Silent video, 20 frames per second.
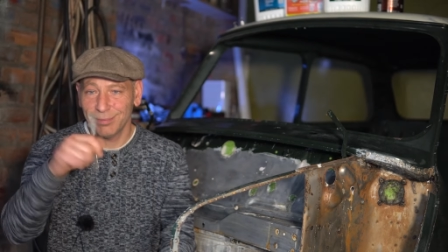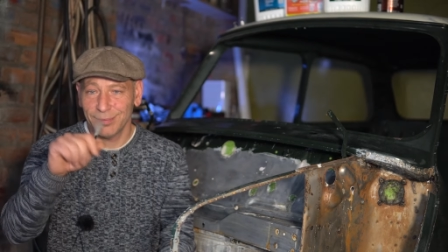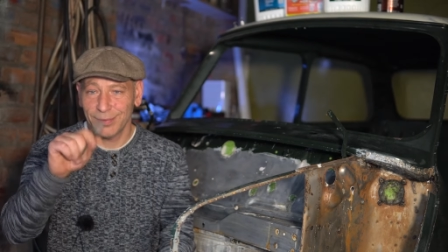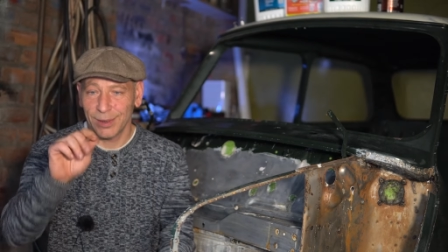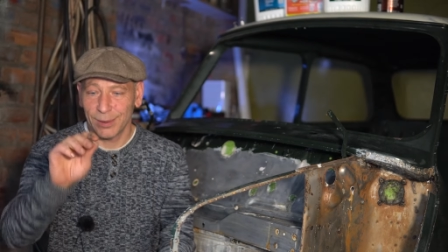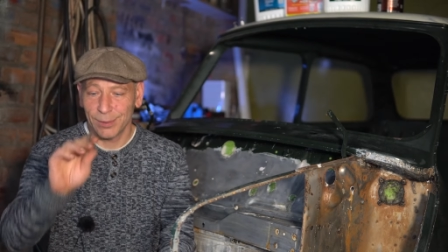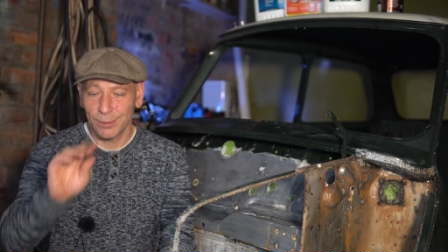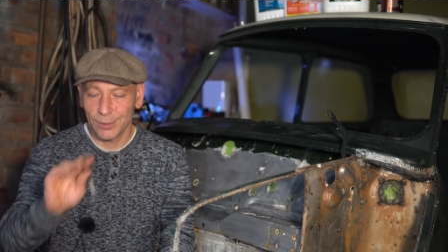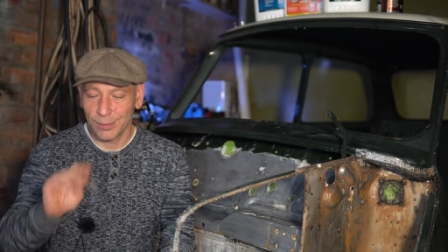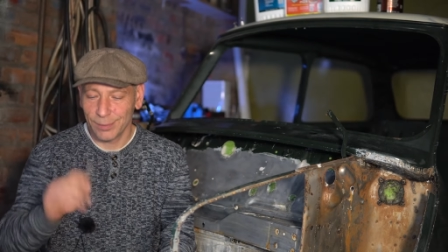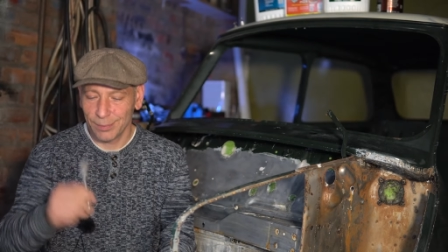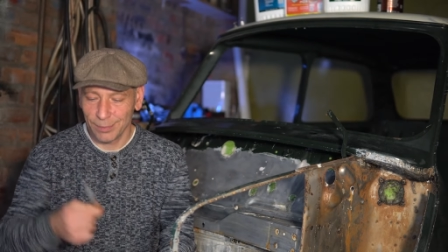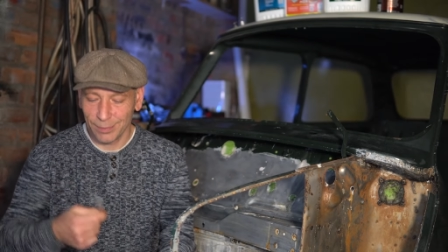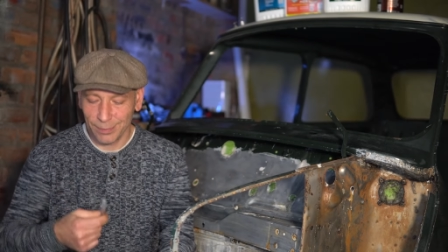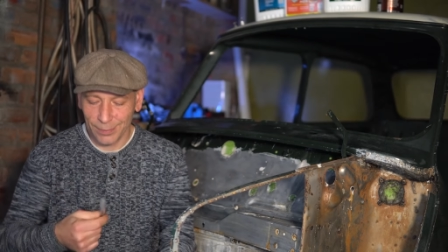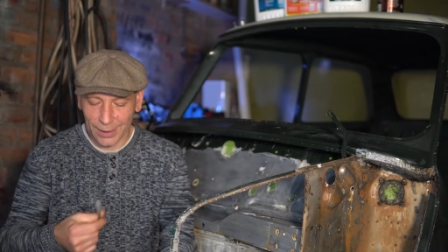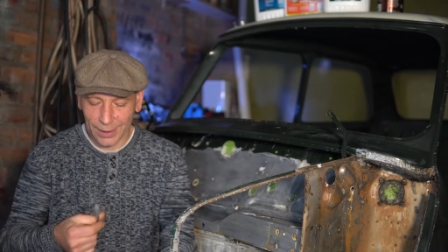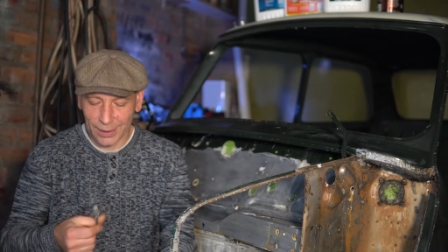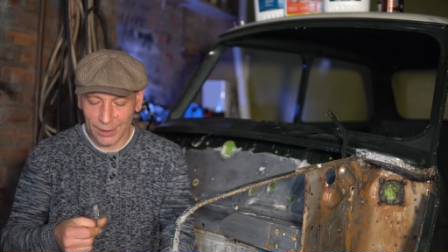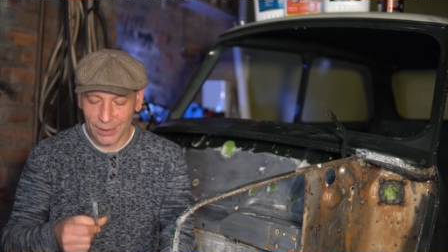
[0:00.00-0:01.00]
you know,
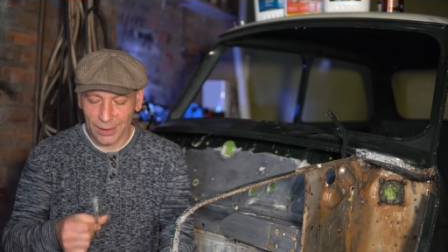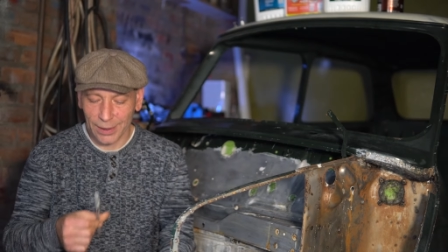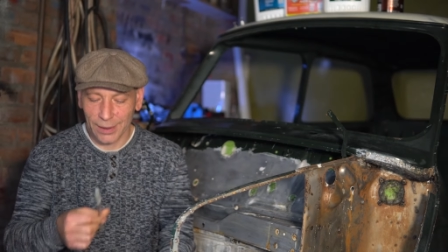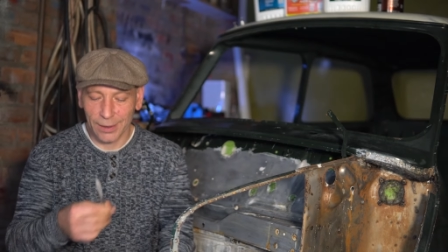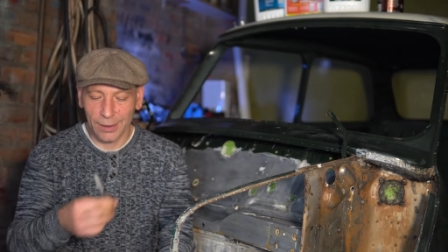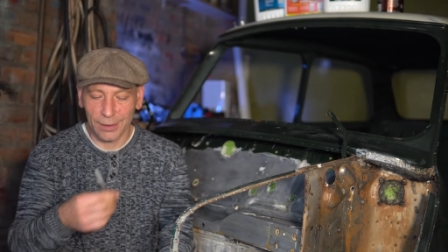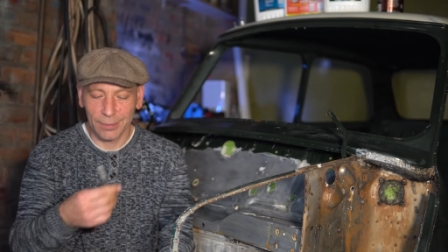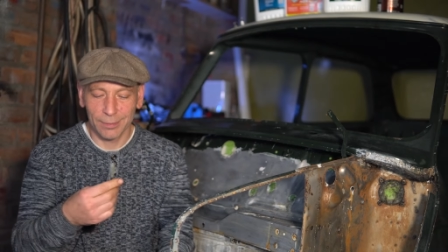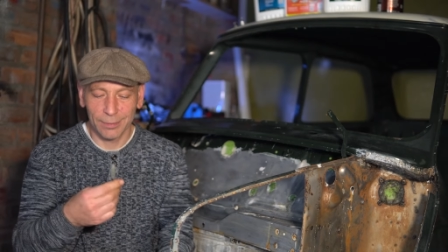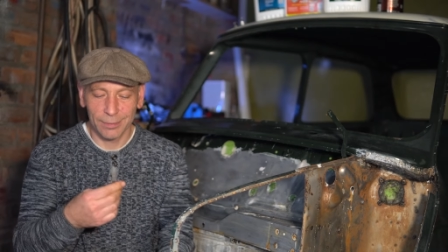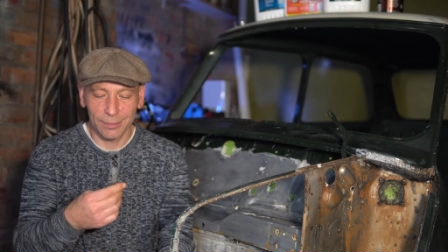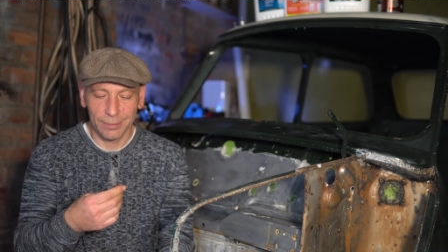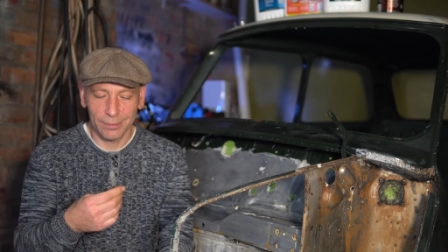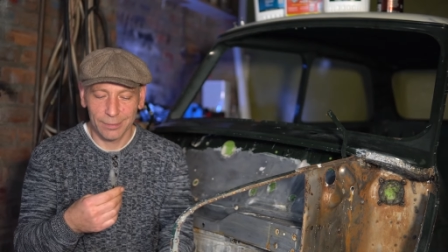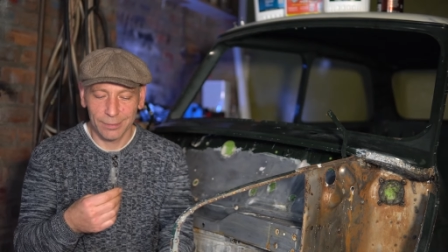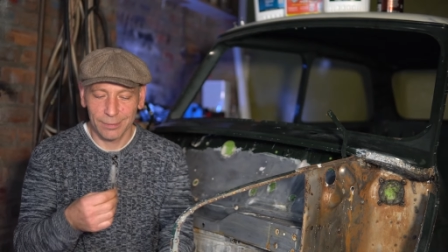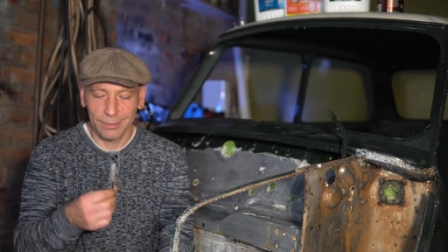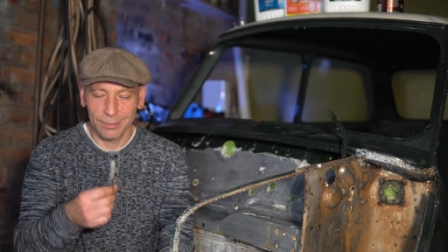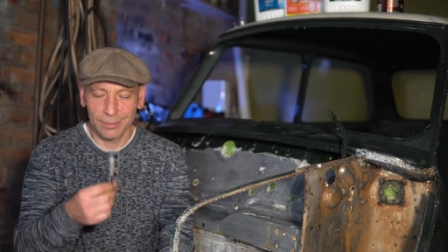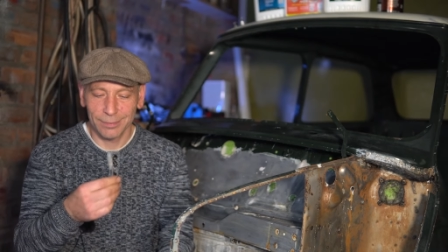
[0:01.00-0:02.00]
makes kind of
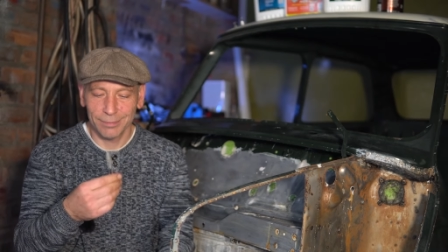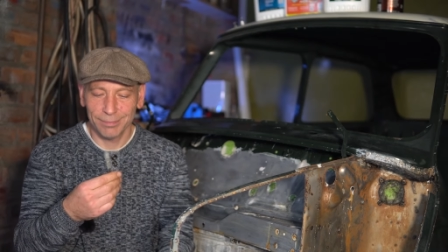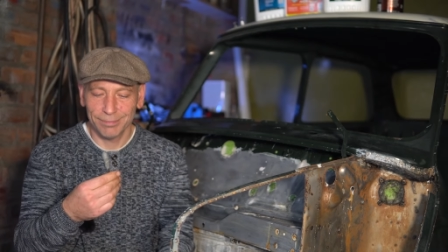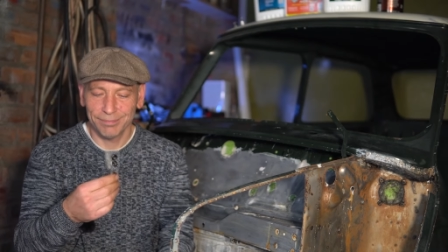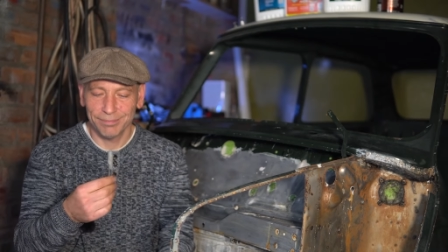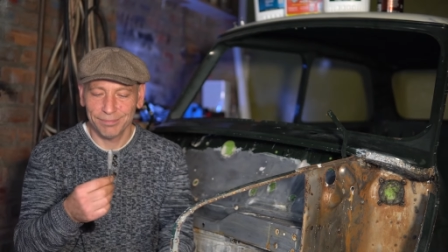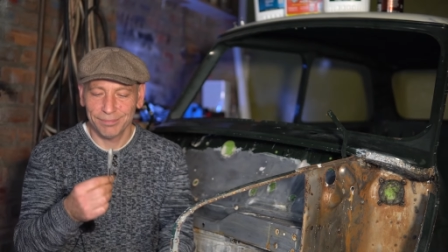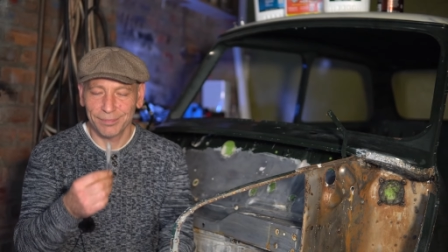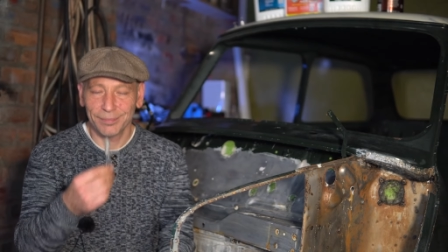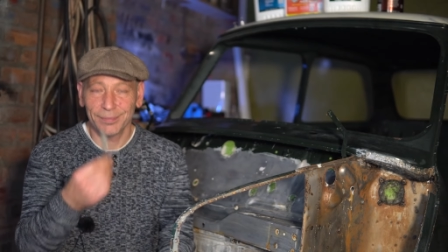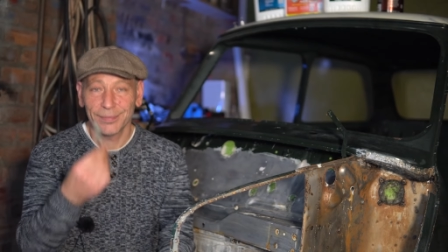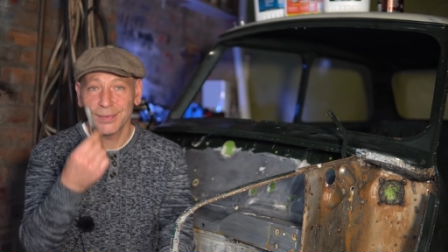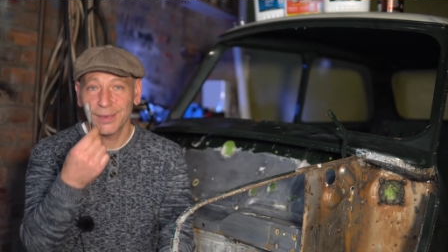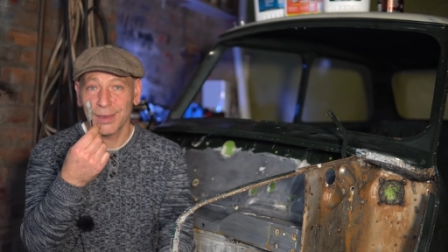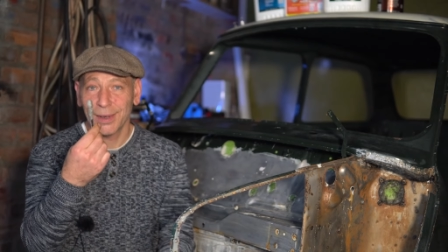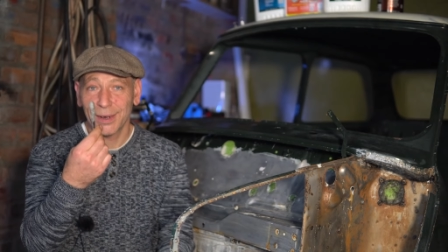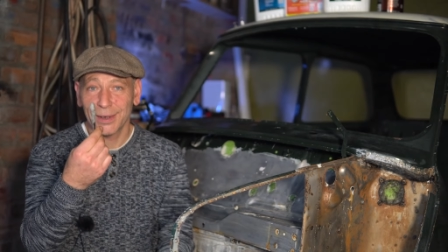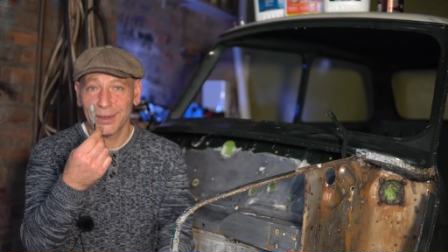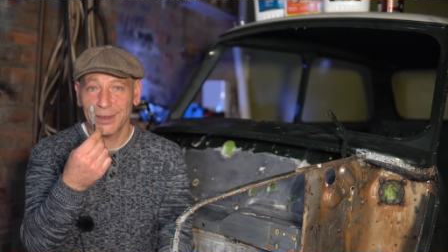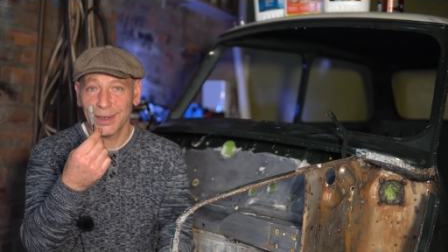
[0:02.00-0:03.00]

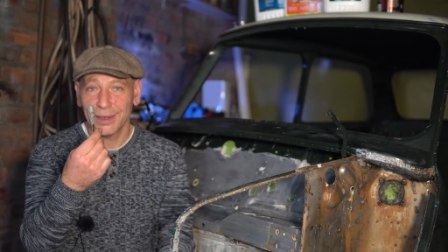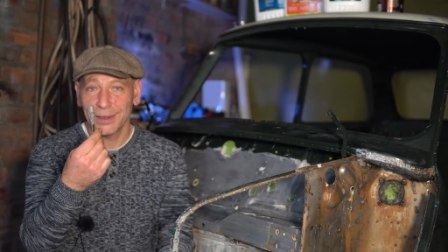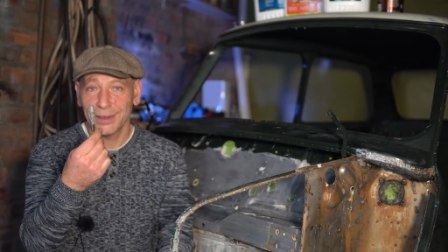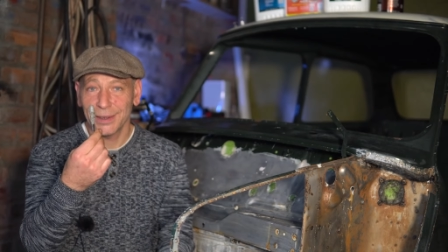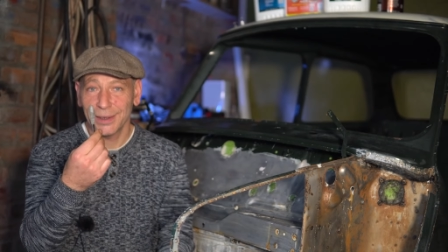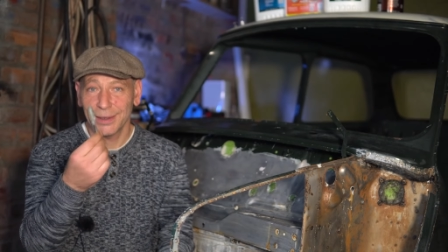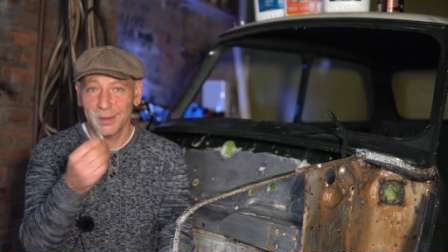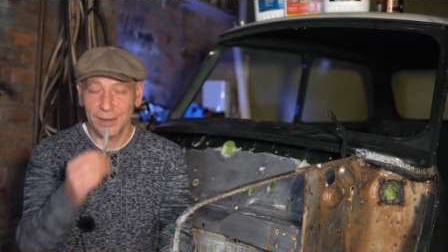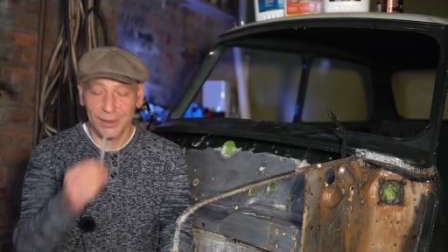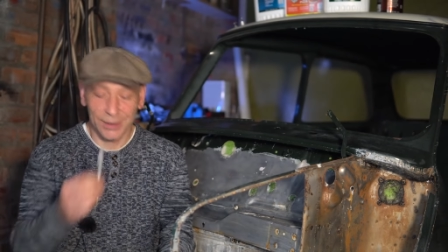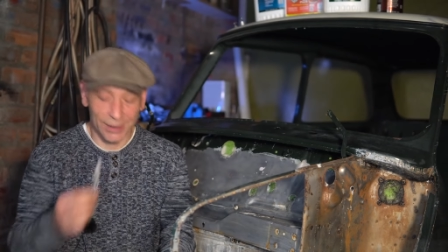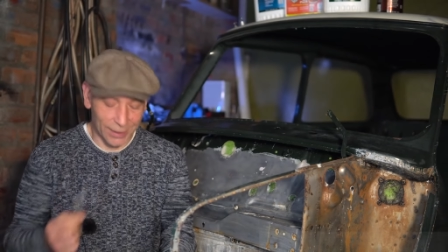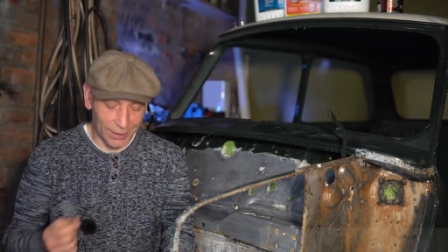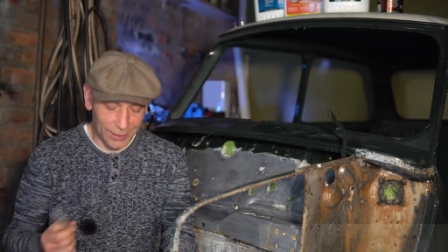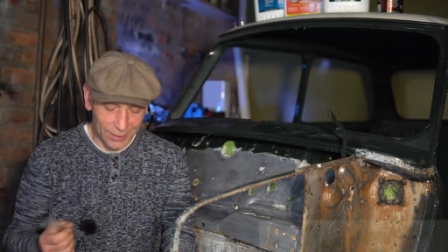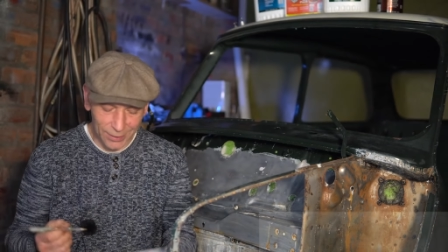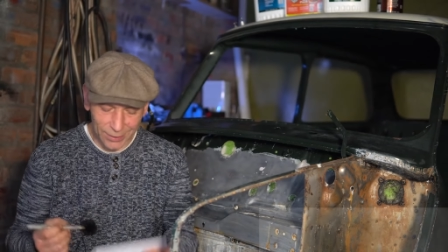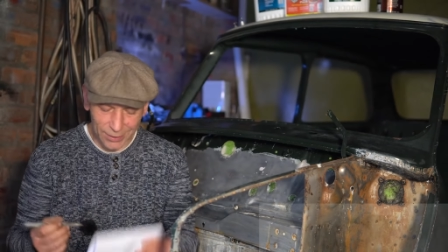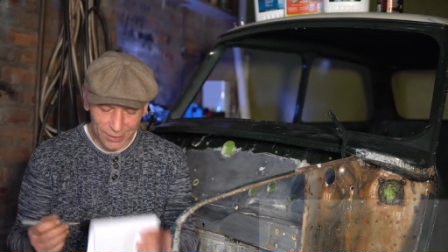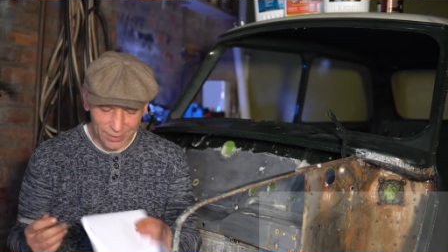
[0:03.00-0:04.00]
artistic
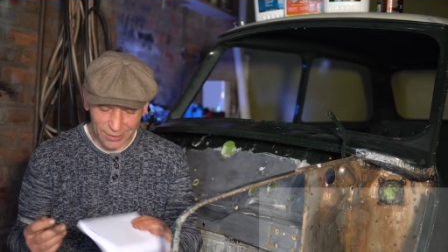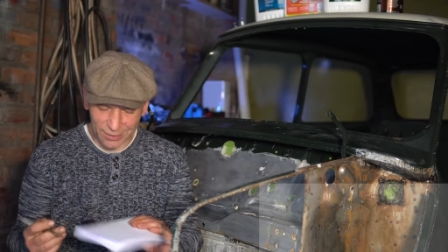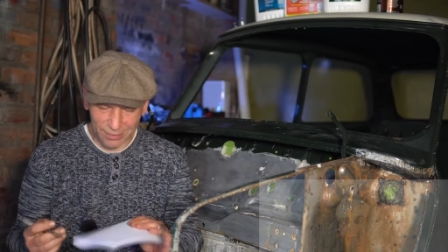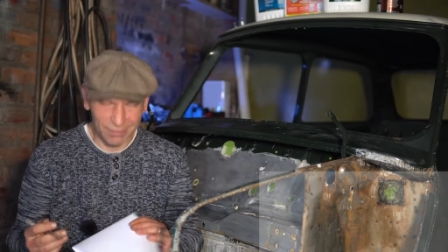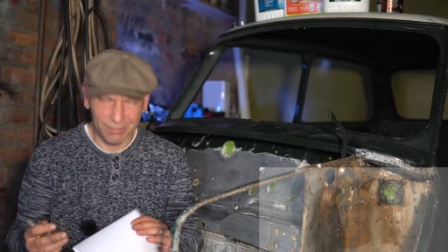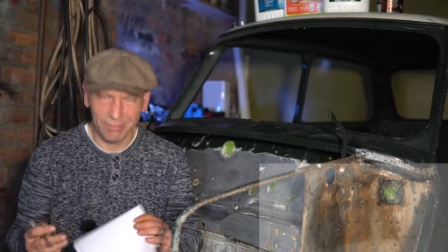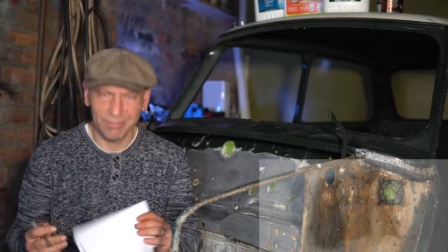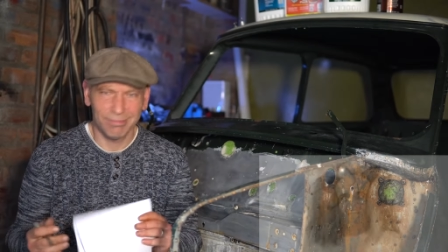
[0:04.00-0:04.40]
designs and